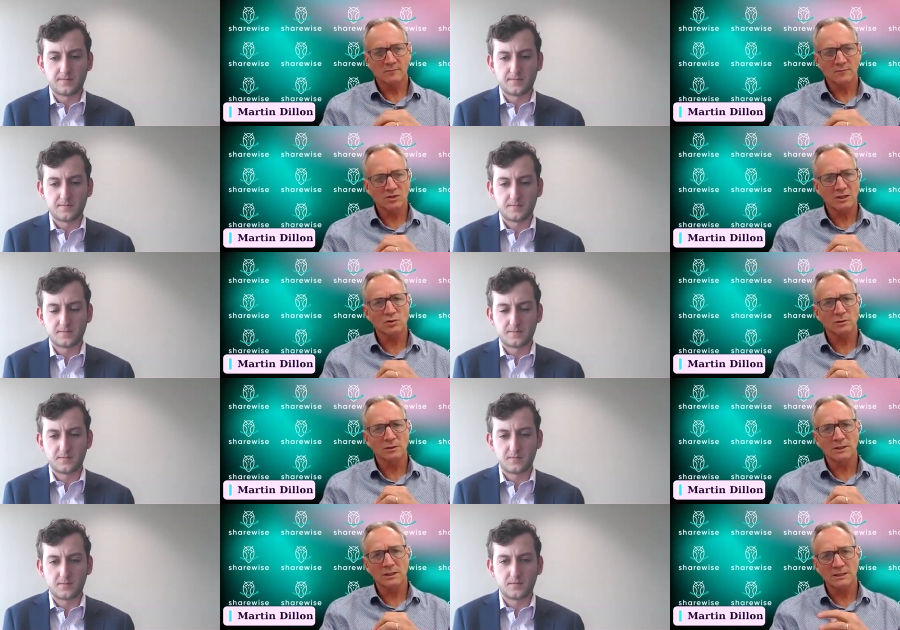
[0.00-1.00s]
Speaker 1: Central
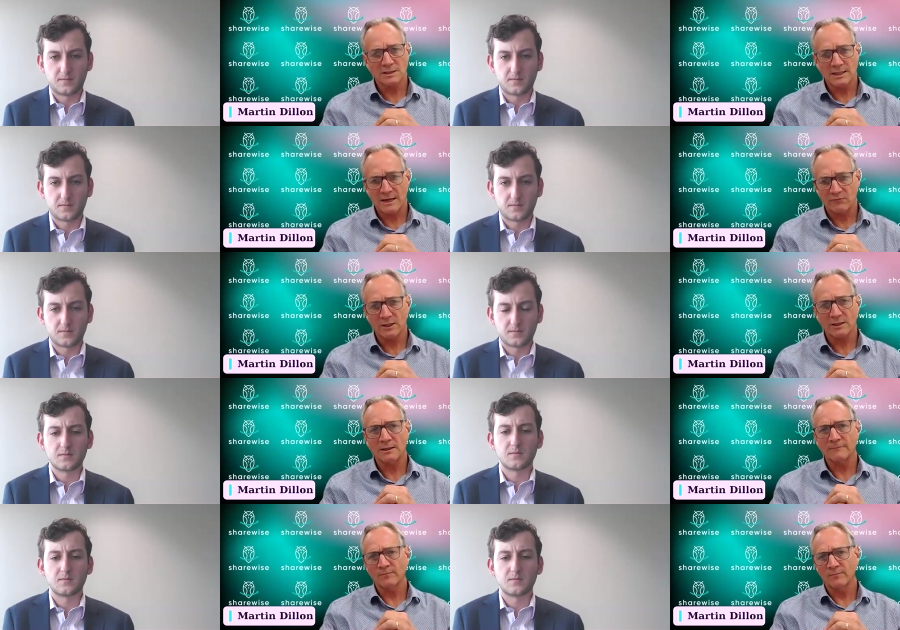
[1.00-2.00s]
and Eastern
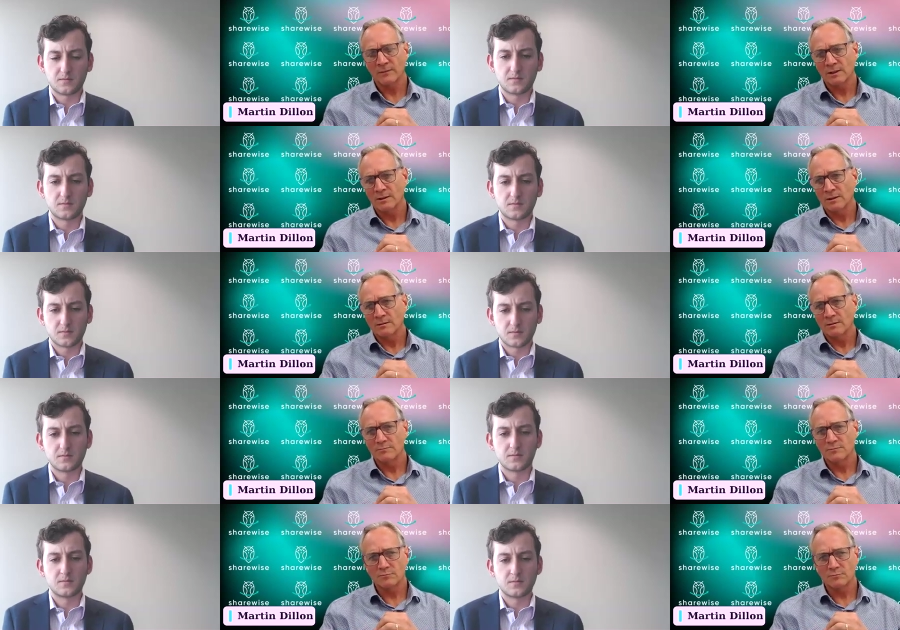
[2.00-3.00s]
Africa,
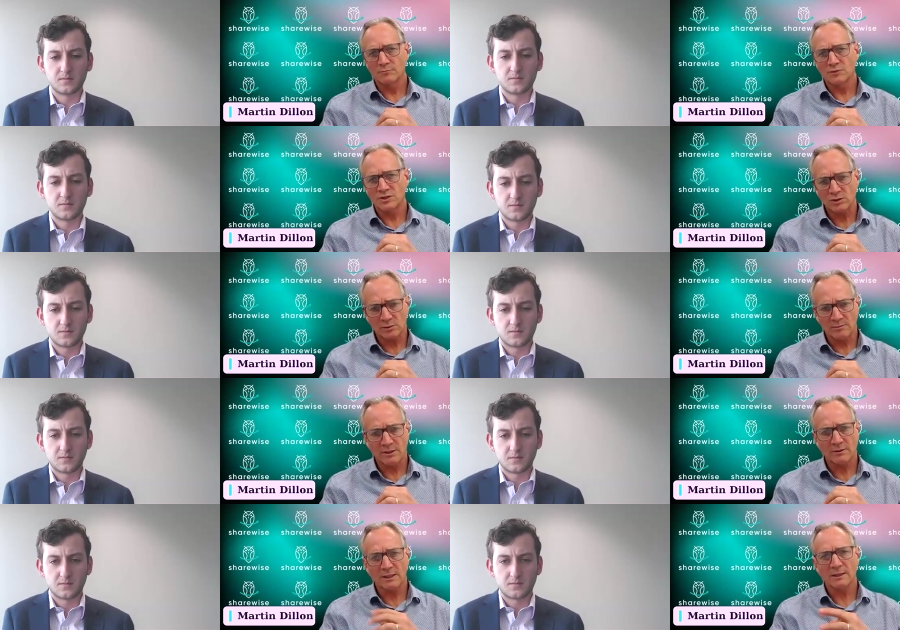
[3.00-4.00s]
Central
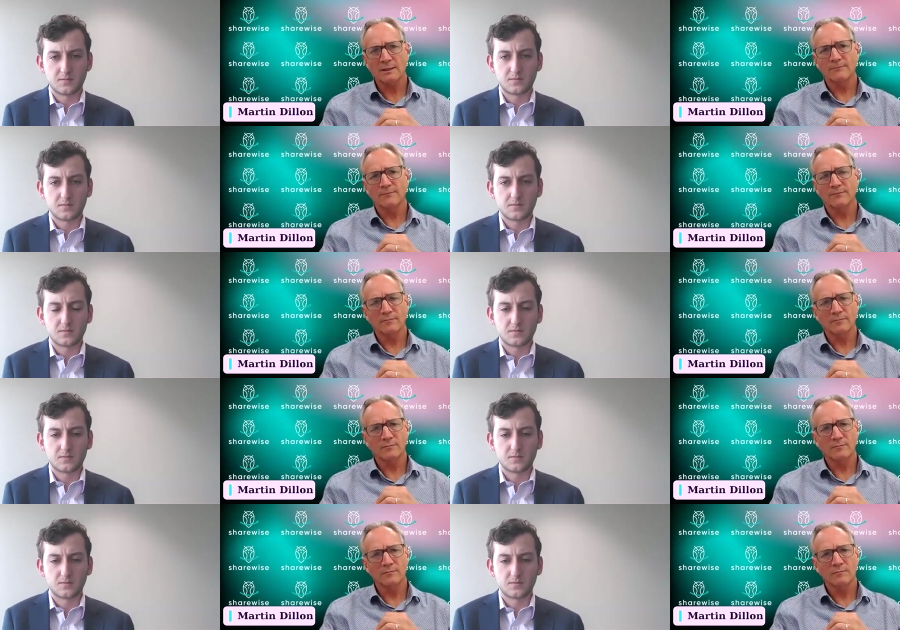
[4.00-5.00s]
America,
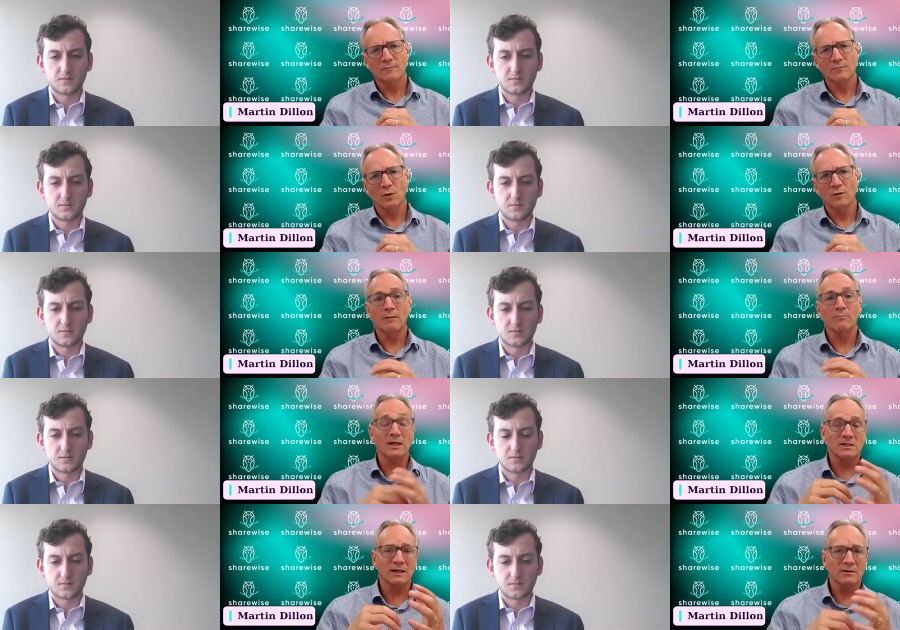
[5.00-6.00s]
although
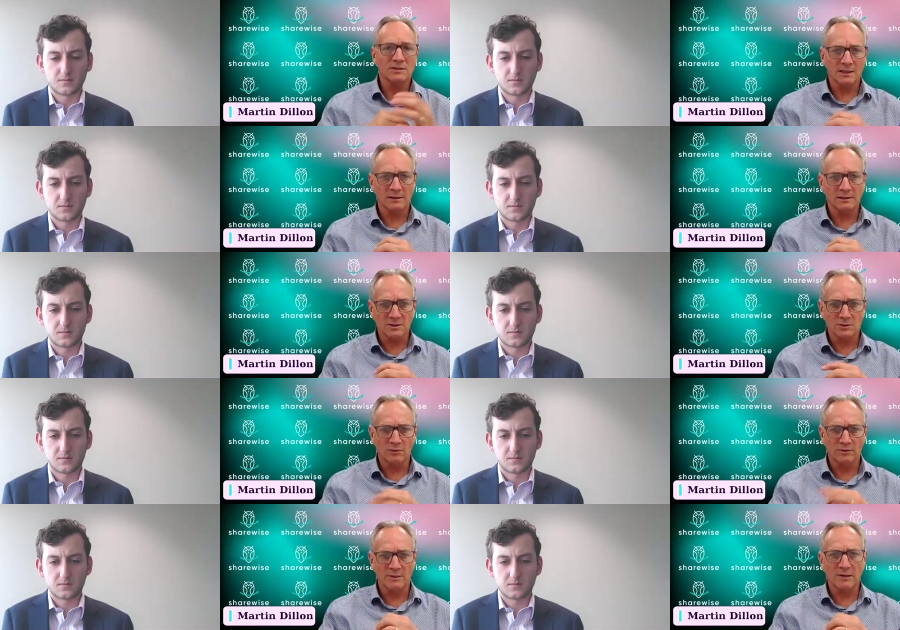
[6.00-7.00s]
Mexico technically is
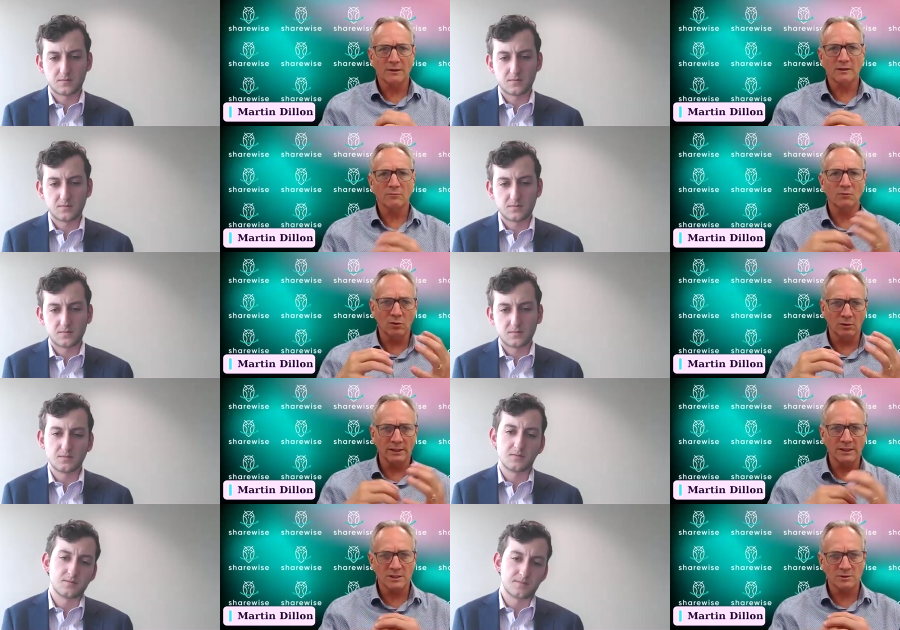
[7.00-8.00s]
North America, but we'll
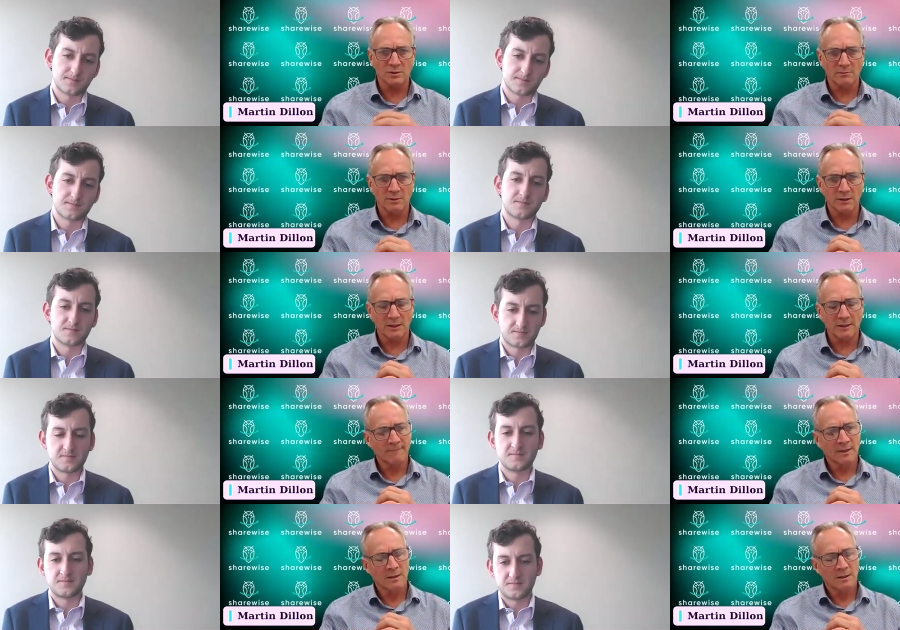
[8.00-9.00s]
call that Central
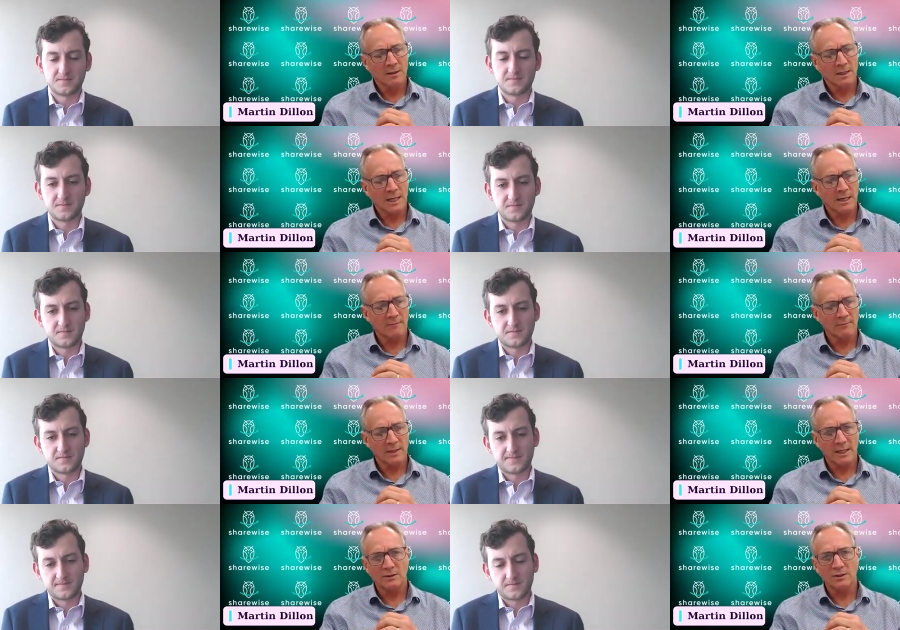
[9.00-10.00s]
America,
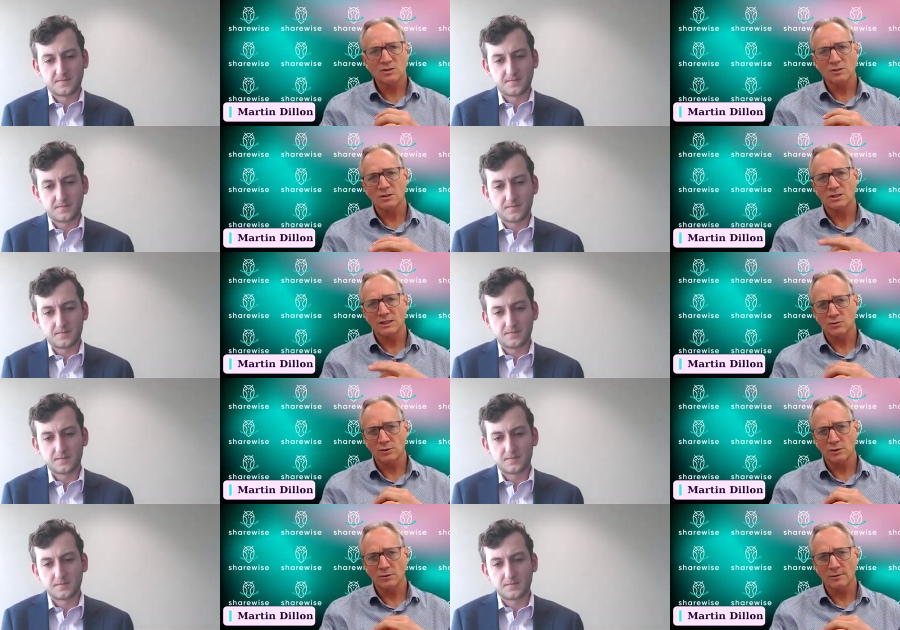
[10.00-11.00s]
and Eastern and
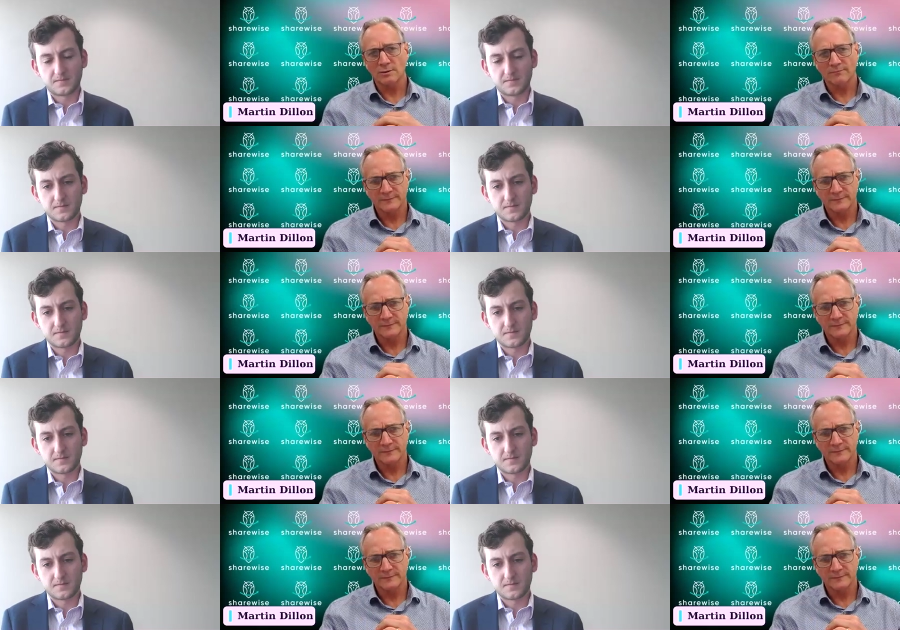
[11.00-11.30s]
Central Europe.